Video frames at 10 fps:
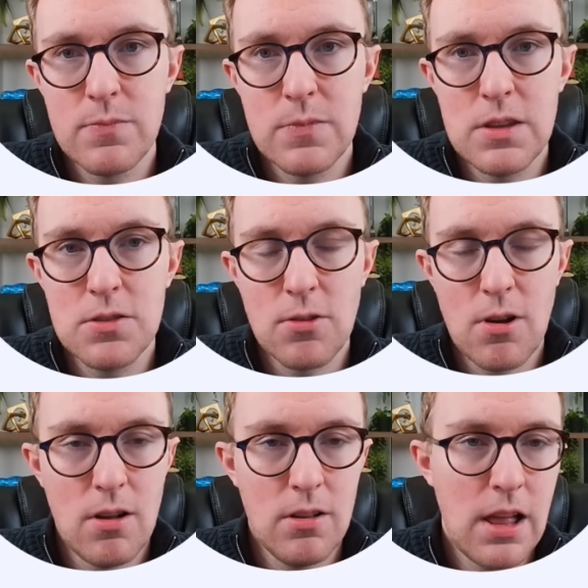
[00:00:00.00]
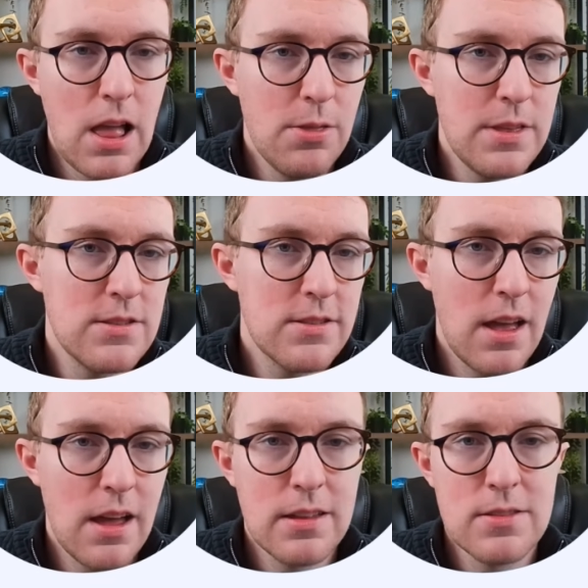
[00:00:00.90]
These are all healthy
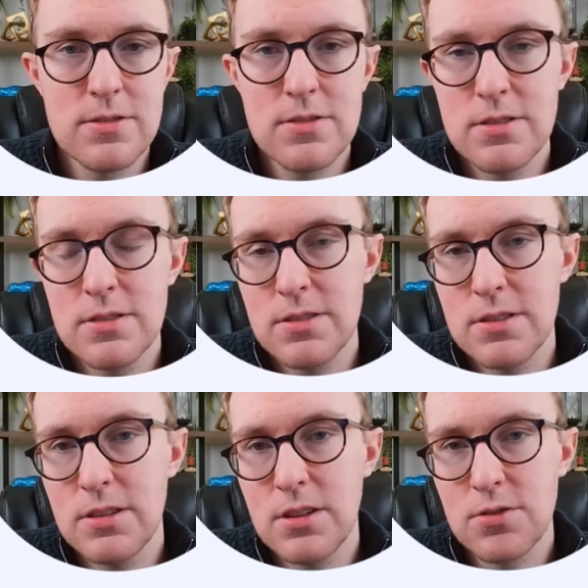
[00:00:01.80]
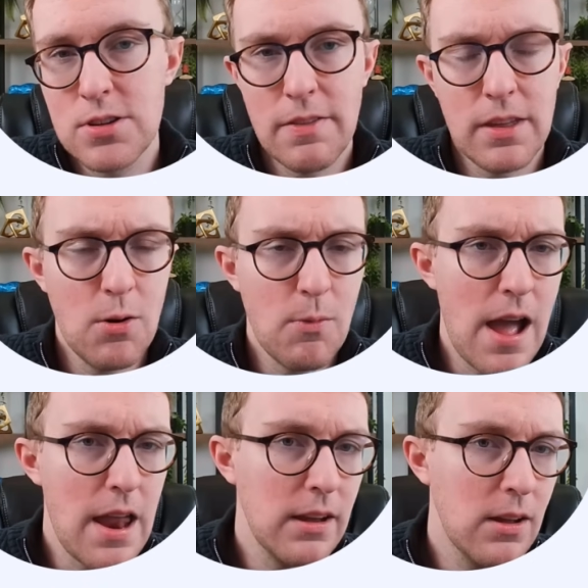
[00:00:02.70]
signs. There's nothing
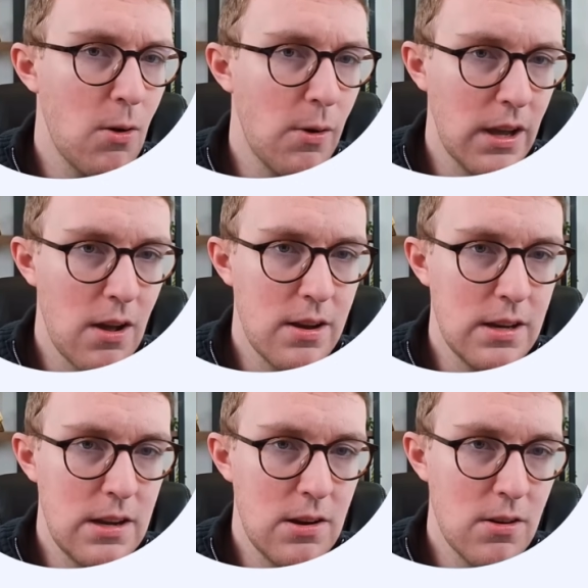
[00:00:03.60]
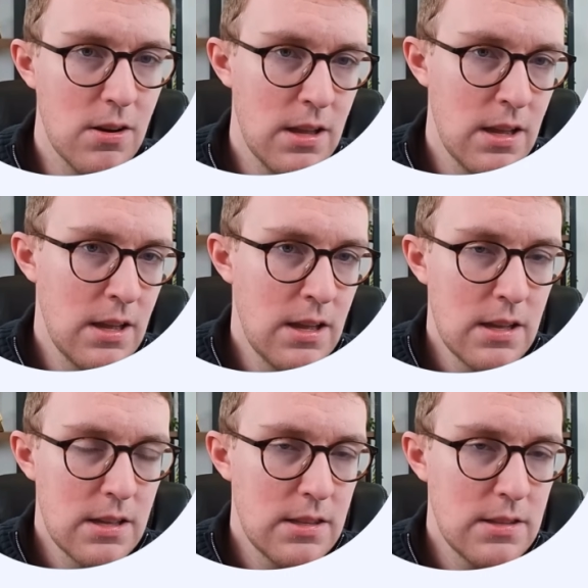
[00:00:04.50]
erratic going on here.
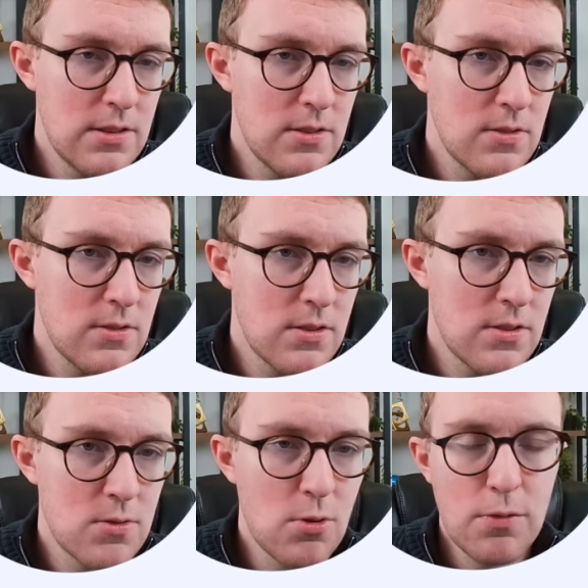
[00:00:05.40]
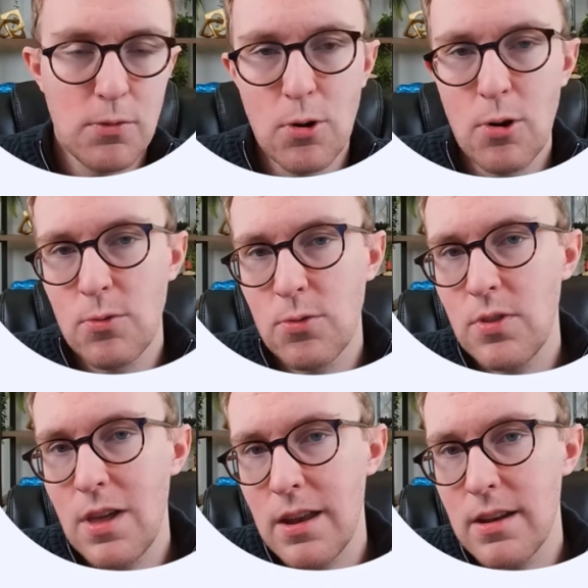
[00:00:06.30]
This is the sort of growth
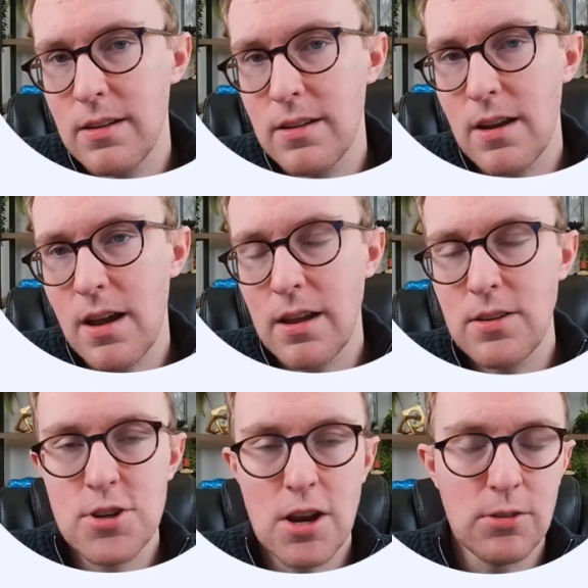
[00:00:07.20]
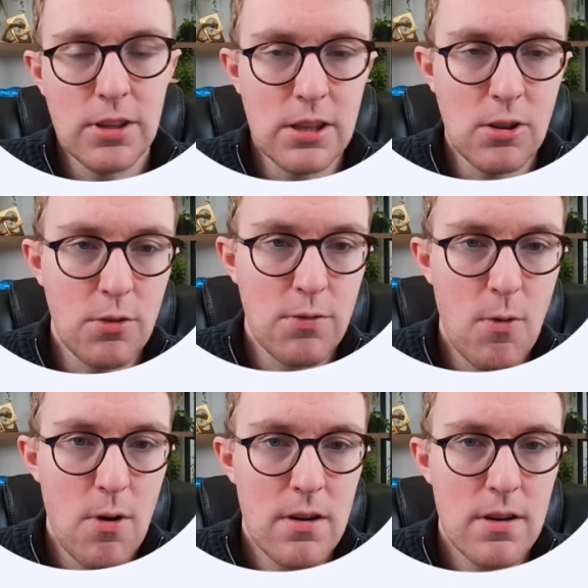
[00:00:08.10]
that I generally look
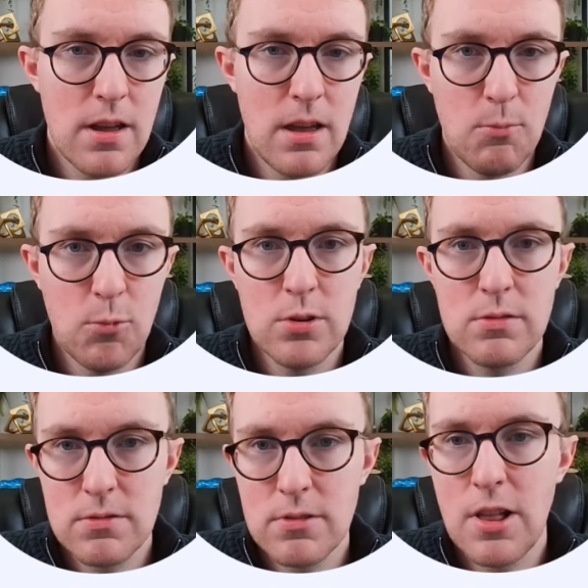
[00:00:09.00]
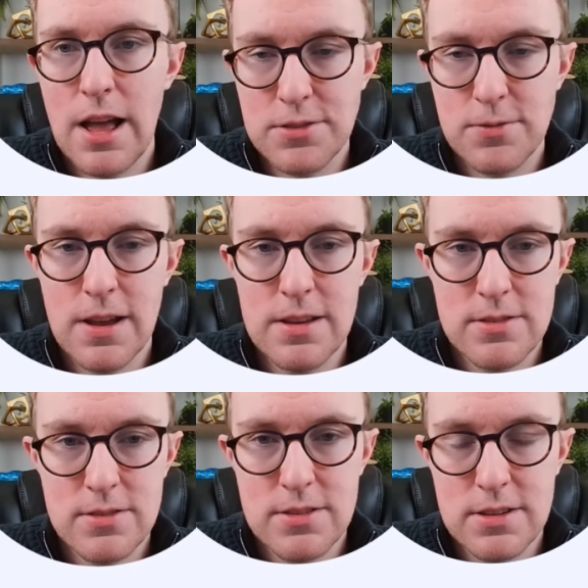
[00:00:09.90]
for and would classify as
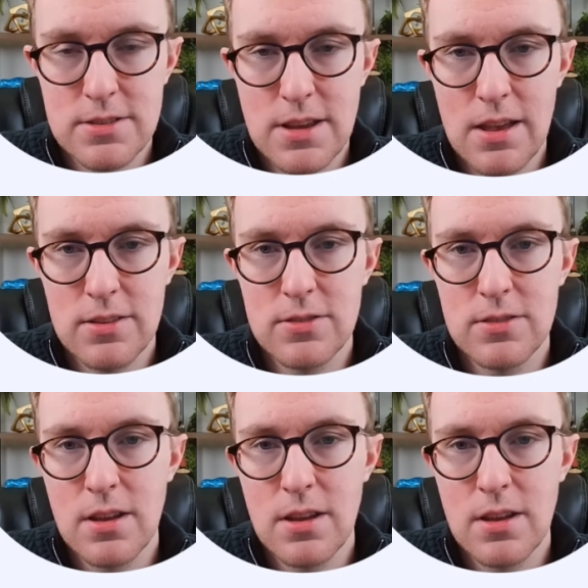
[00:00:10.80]
a success.